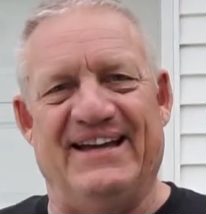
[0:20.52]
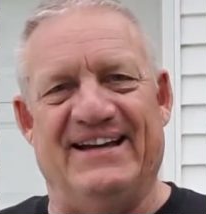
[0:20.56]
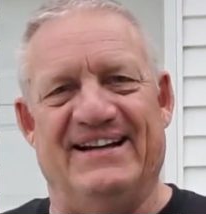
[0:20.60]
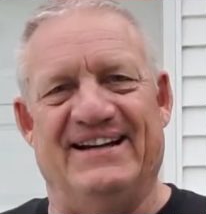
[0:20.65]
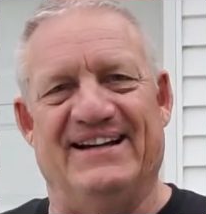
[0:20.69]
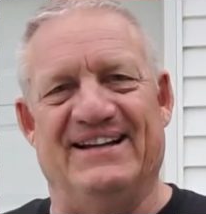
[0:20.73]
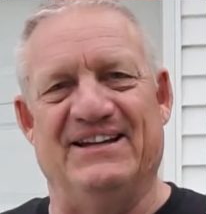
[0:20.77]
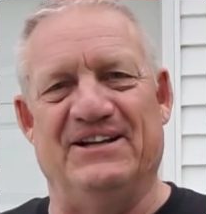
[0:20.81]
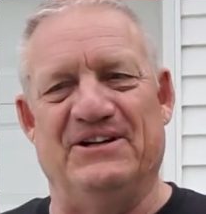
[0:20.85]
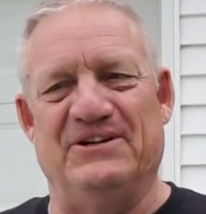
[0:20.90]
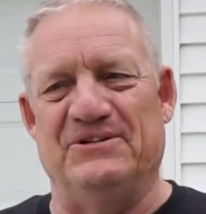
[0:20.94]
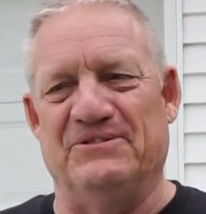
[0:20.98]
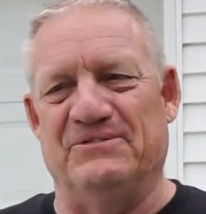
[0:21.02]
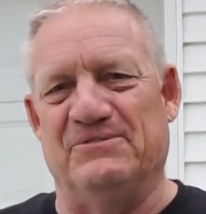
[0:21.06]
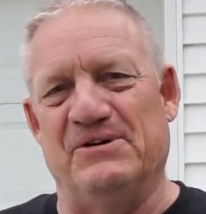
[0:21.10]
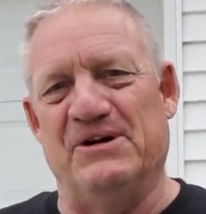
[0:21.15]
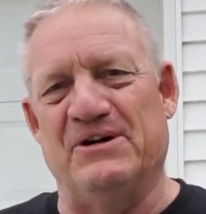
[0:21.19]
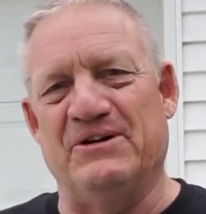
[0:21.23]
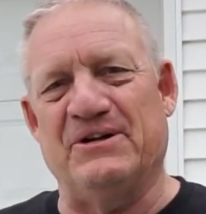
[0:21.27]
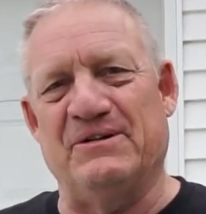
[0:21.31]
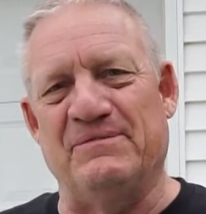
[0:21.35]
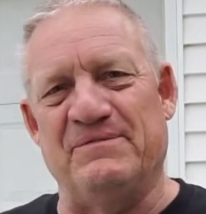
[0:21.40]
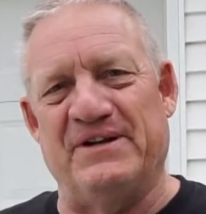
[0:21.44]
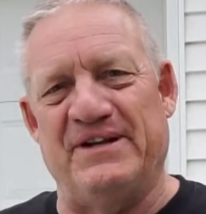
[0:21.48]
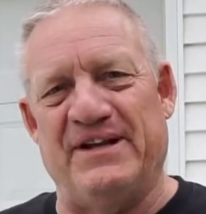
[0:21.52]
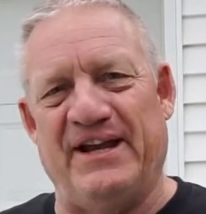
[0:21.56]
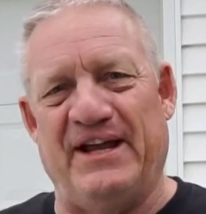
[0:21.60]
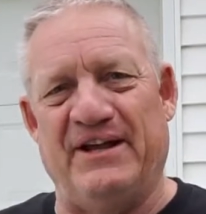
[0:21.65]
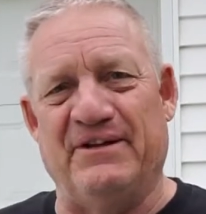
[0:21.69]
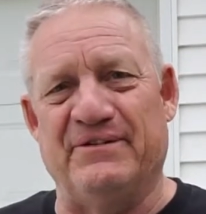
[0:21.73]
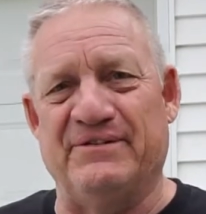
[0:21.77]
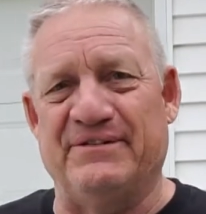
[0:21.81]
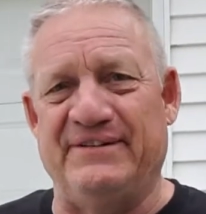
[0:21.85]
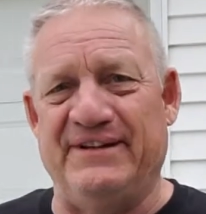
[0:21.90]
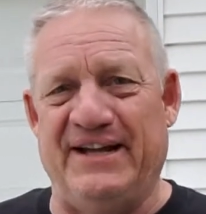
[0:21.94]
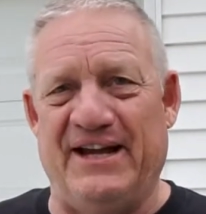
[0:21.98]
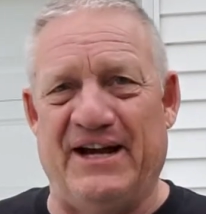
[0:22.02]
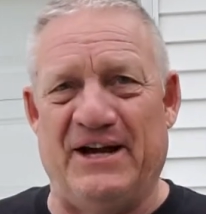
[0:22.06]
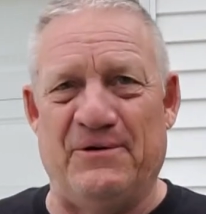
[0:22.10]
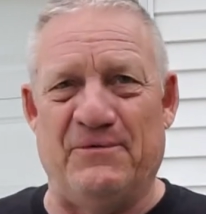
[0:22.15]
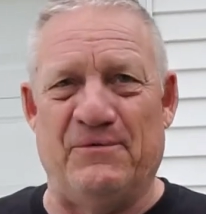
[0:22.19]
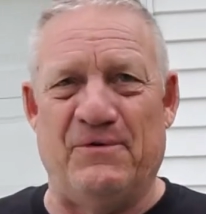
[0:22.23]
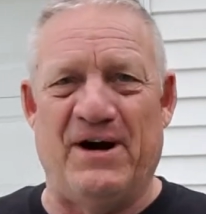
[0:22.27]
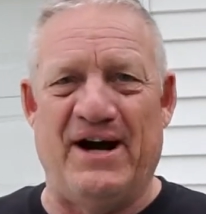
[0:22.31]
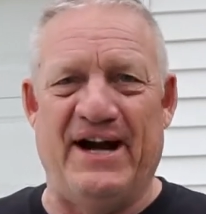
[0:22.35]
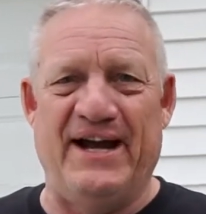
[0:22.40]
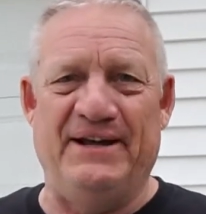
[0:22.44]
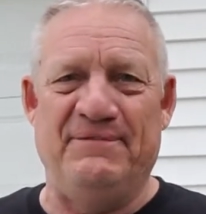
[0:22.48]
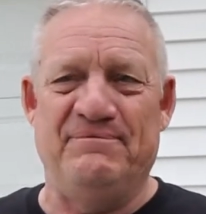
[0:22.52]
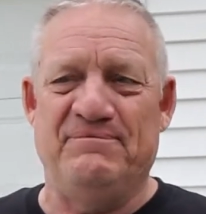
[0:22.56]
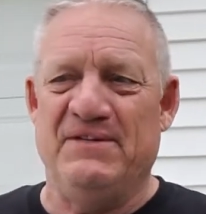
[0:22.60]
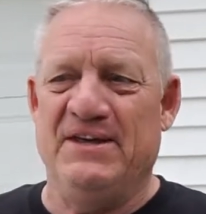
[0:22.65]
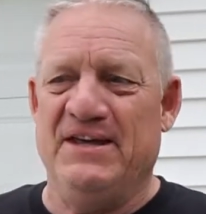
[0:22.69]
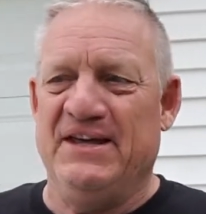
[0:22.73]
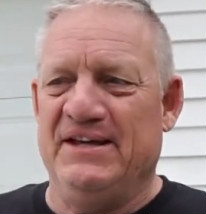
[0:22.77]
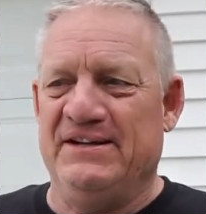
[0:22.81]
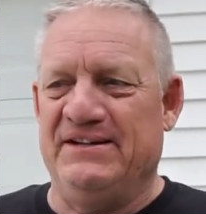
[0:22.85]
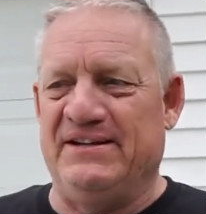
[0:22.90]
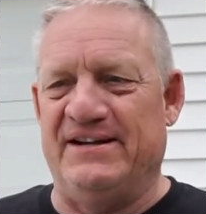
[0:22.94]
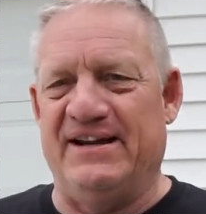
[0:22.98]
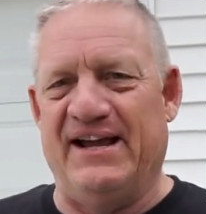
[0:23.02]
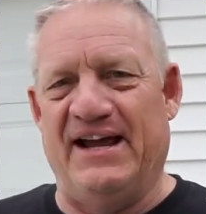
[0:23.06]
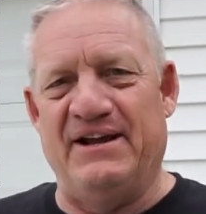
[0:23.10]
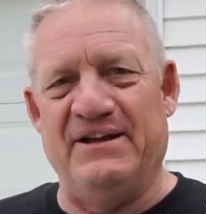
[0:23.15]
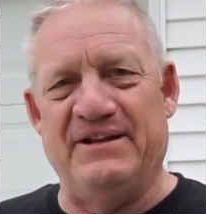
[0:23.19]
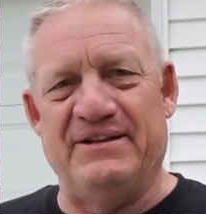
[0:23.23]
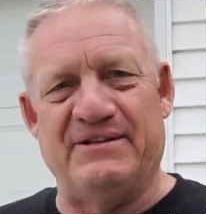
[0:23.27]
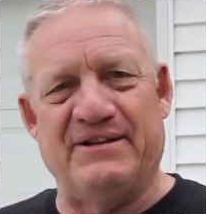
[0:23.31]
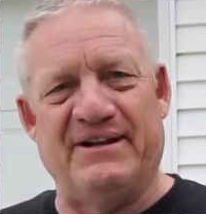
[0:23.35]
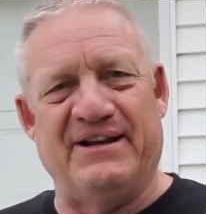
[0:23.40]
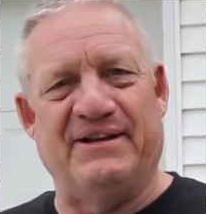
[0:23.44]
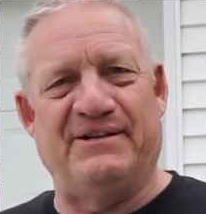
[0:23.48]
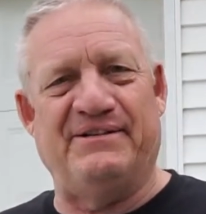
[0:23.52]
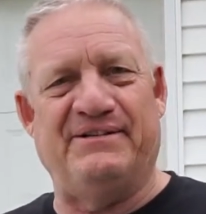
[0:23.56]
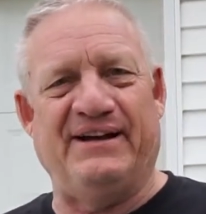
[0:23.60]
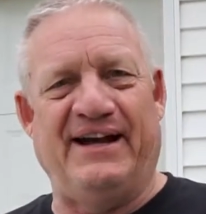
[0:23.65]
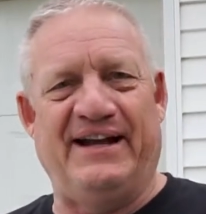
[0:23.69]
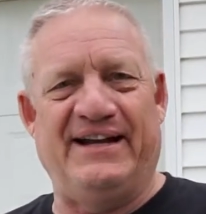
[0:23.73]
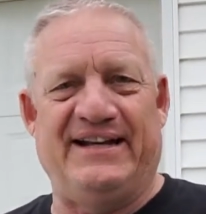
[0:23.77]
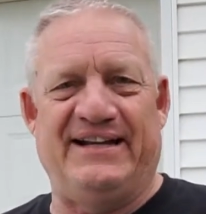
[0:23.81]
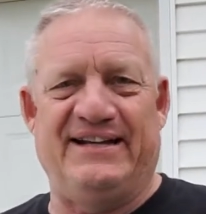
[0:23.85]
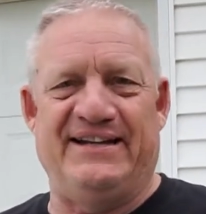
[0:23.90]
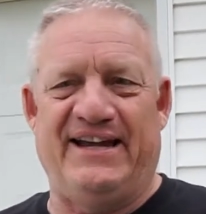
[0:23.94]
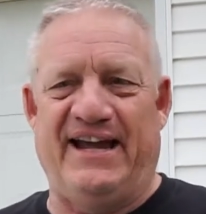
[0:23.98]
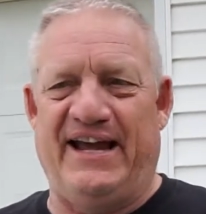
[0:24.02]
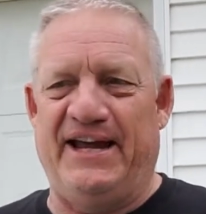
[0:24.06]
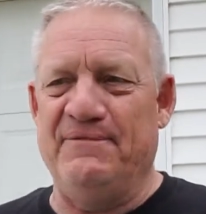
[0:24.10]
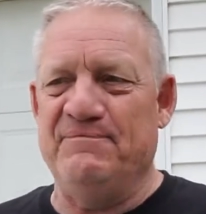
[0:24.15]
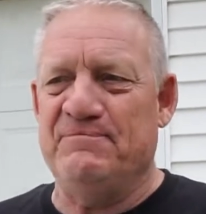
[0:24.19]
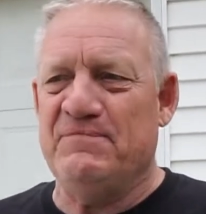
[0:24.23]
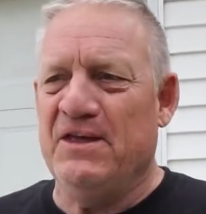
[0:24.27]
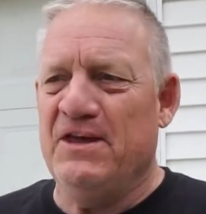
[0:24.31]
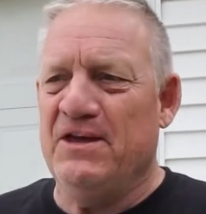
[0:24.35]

Hello, welcome to Dale's DIY. Today is an exciting day.